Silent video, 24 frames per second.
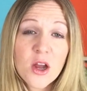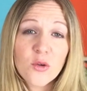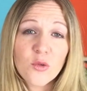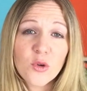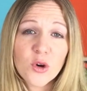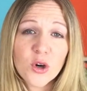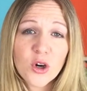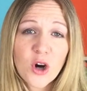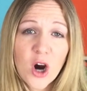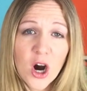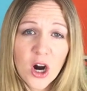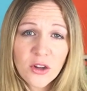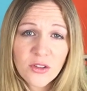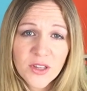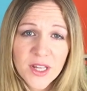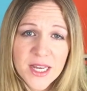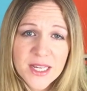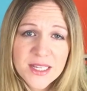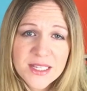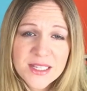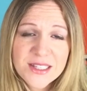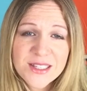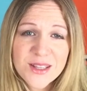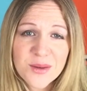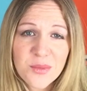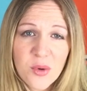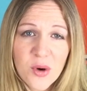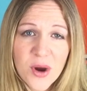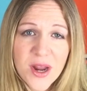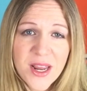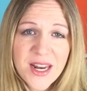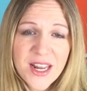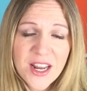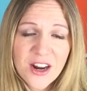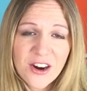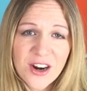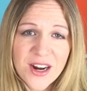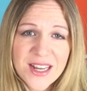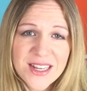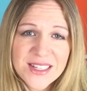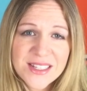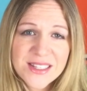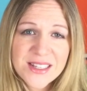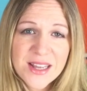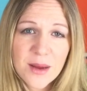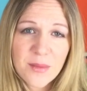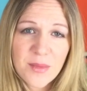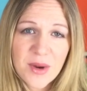Regardless, the point here
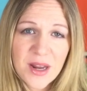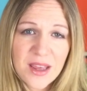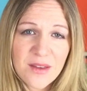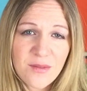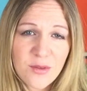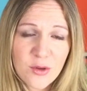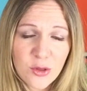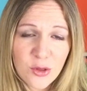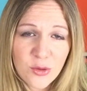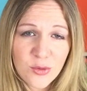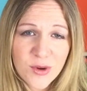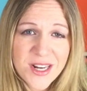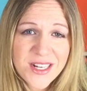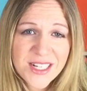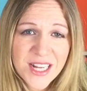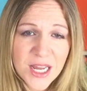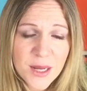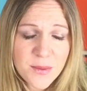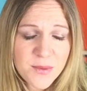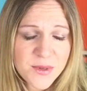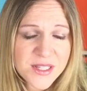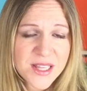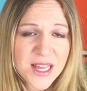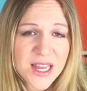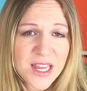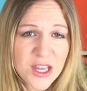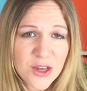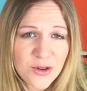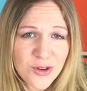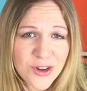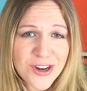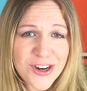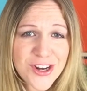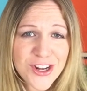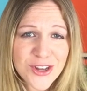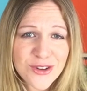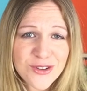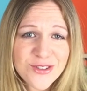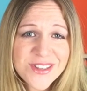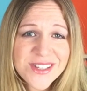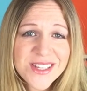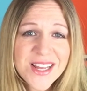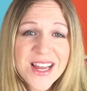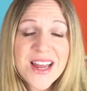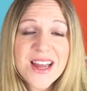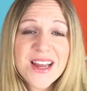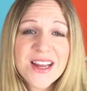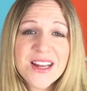is I'm going to give you 3 tips that you can use
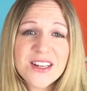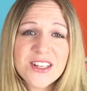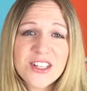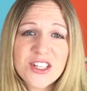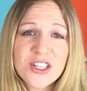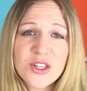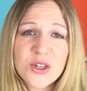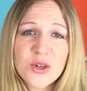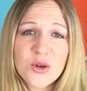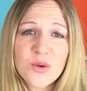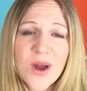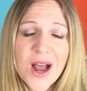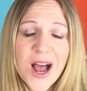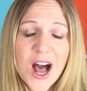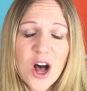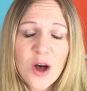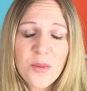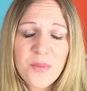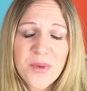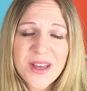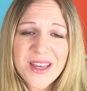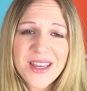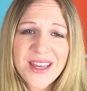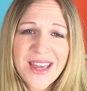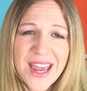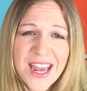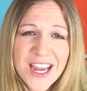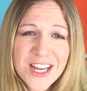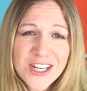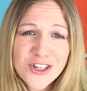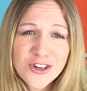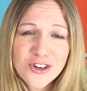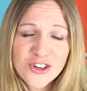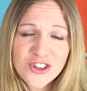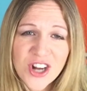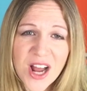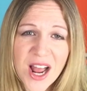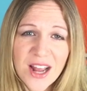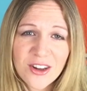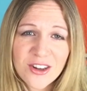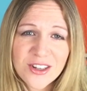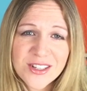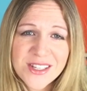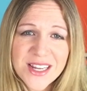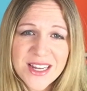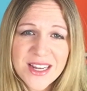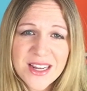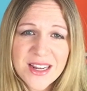to help engage your
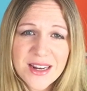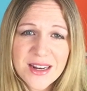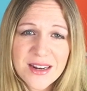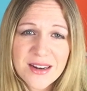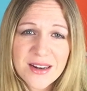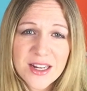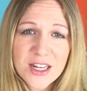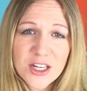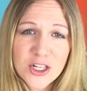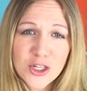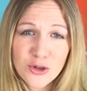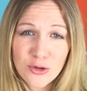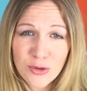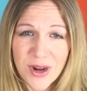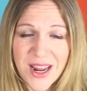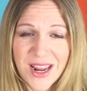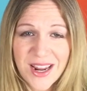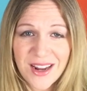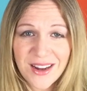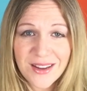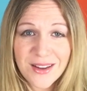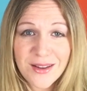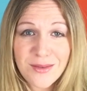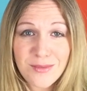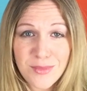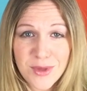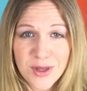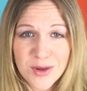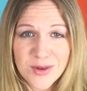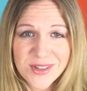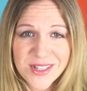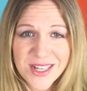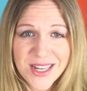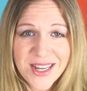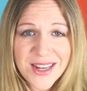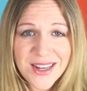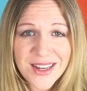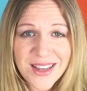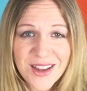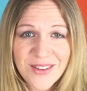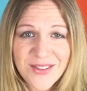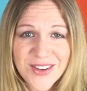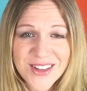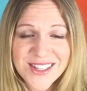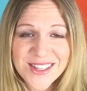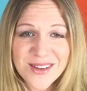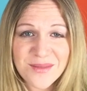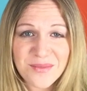child in enjoying music
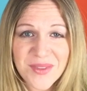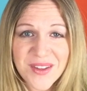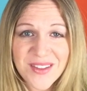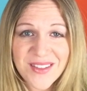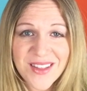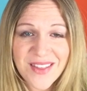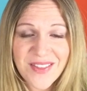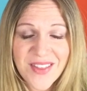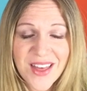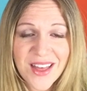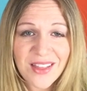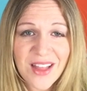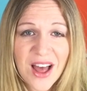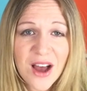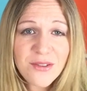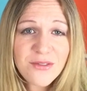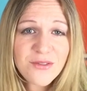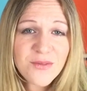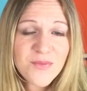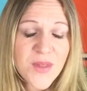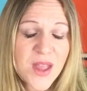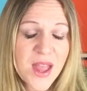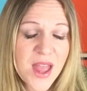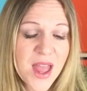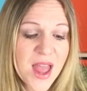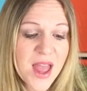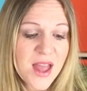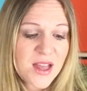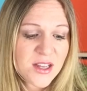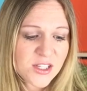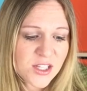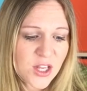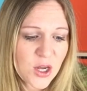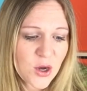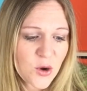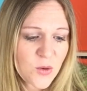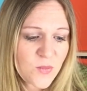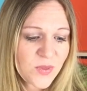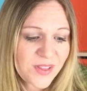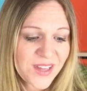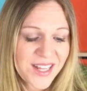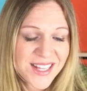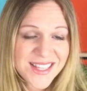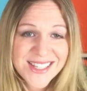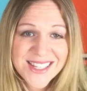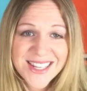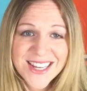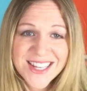if it's something that they love. So
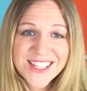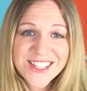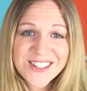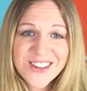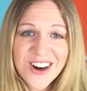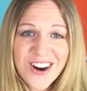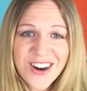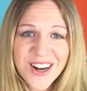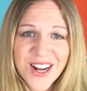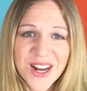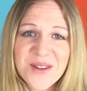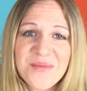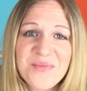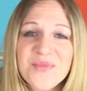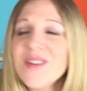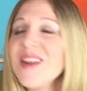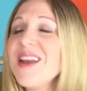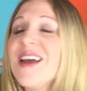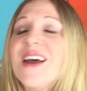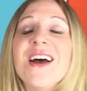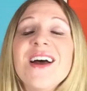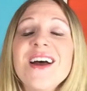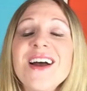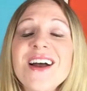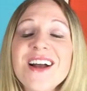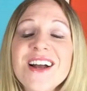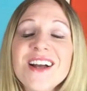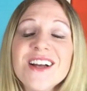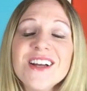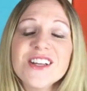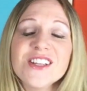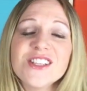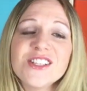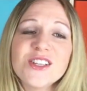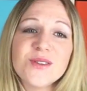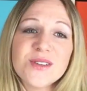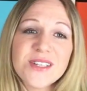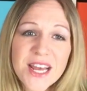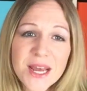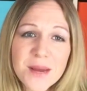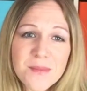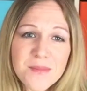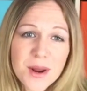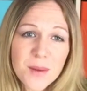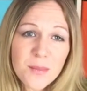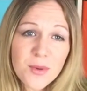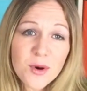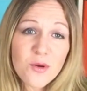let's get started. So tip
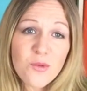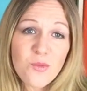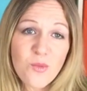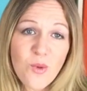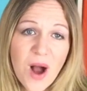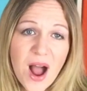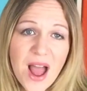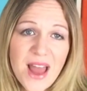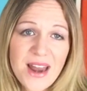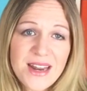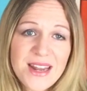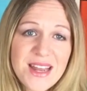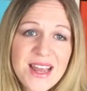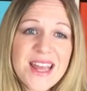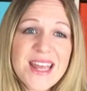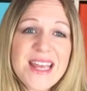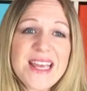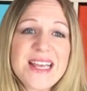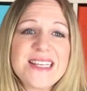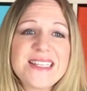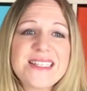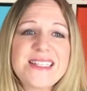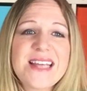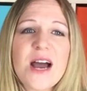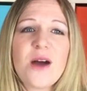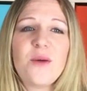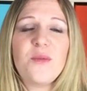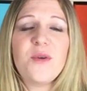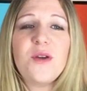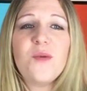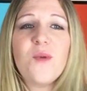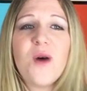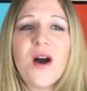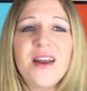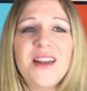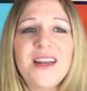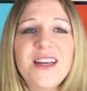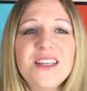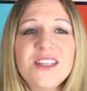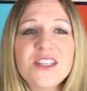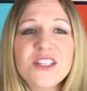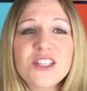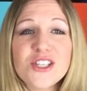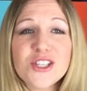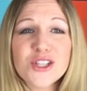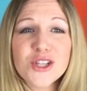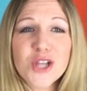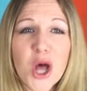number 1 is that we want to
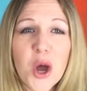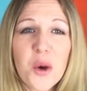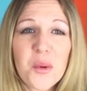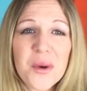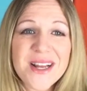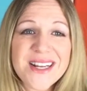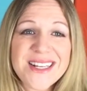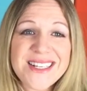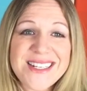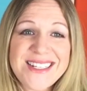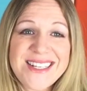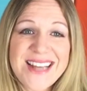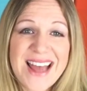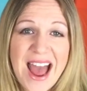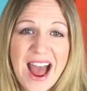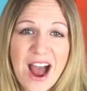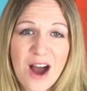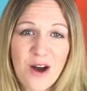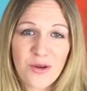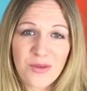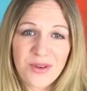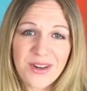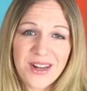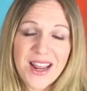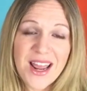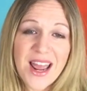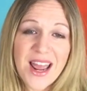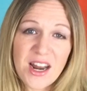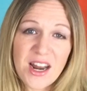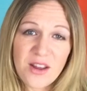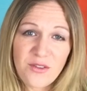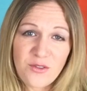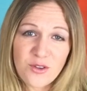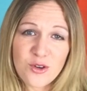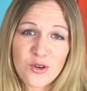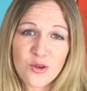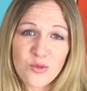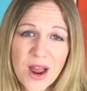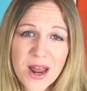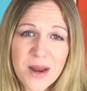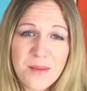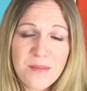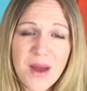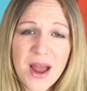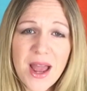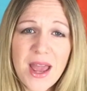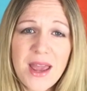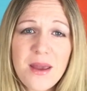slow it down. if you read
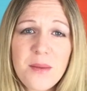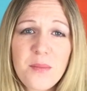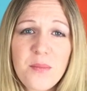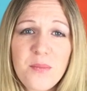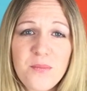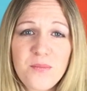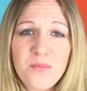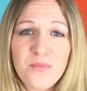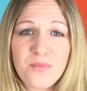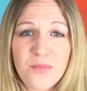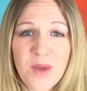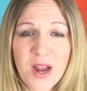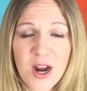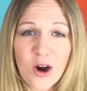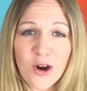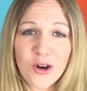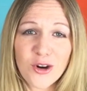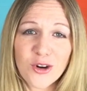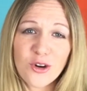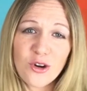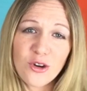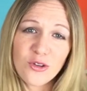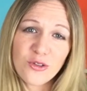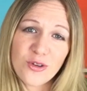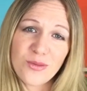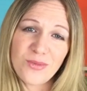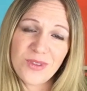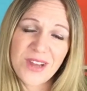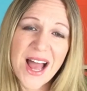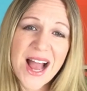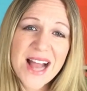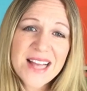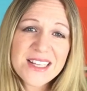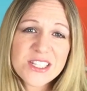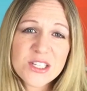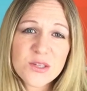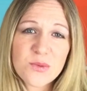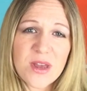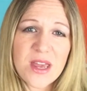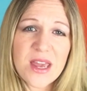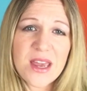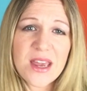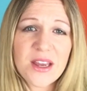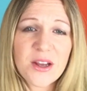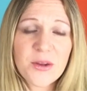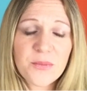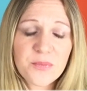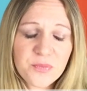my article from last
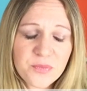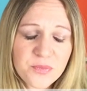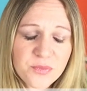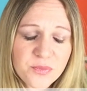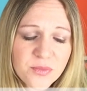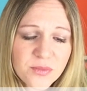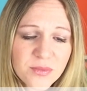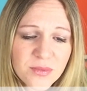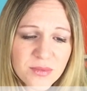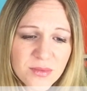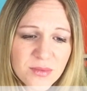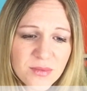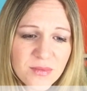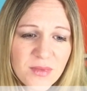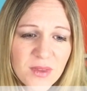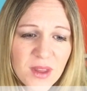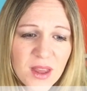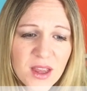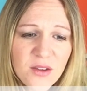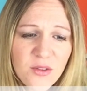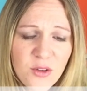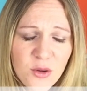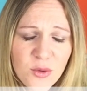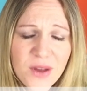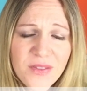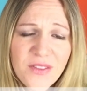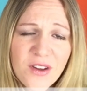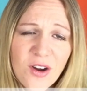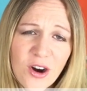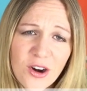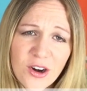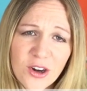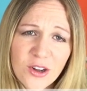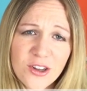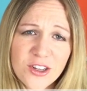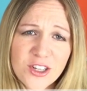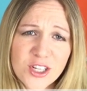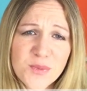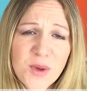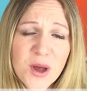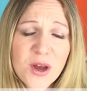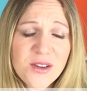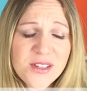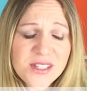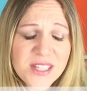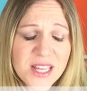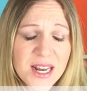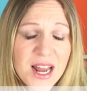week, if you read the article I just
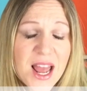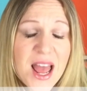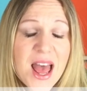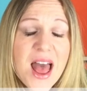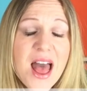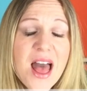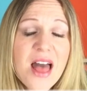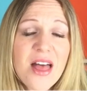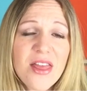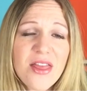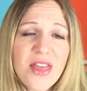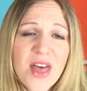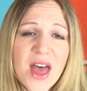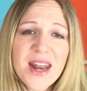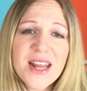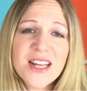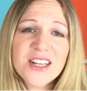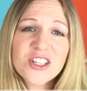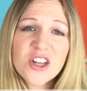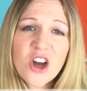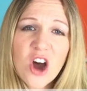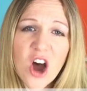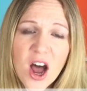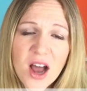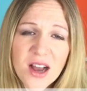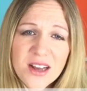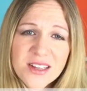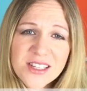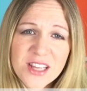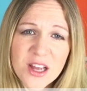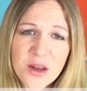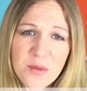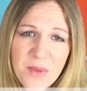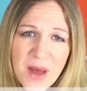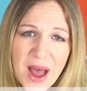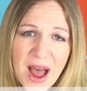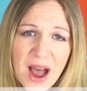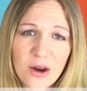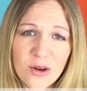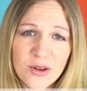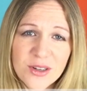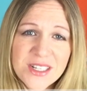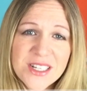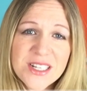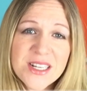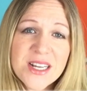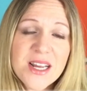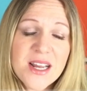posted, then it talks
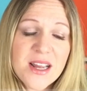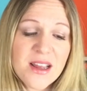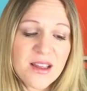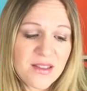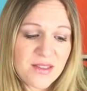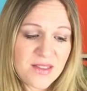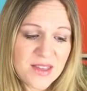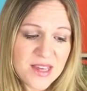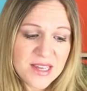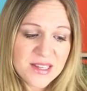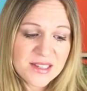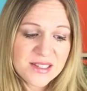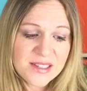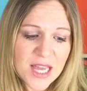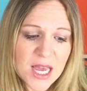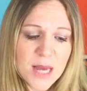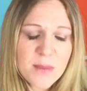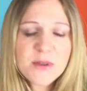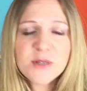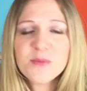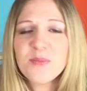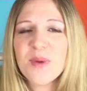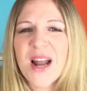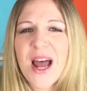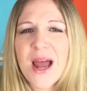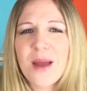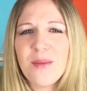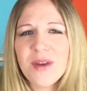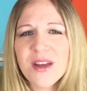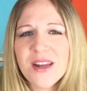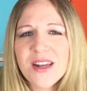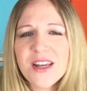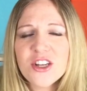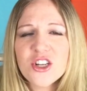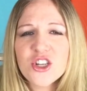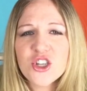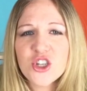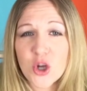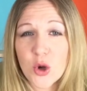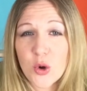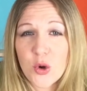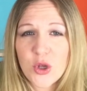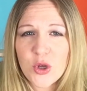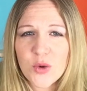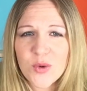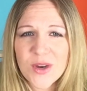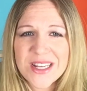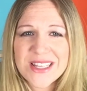about these tips, but I'm going to show
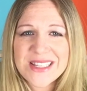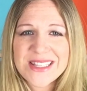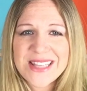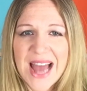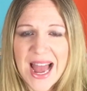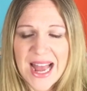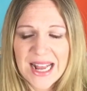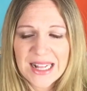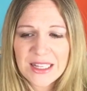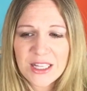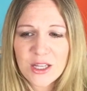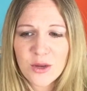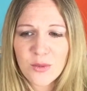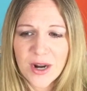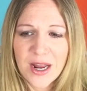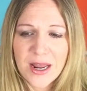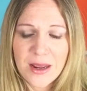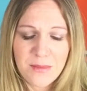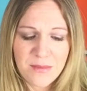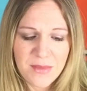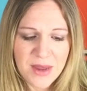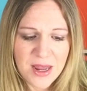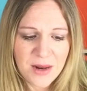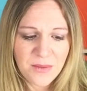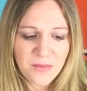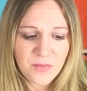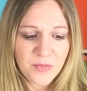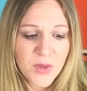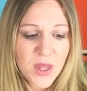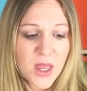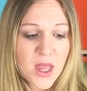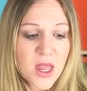you exactly what I mean.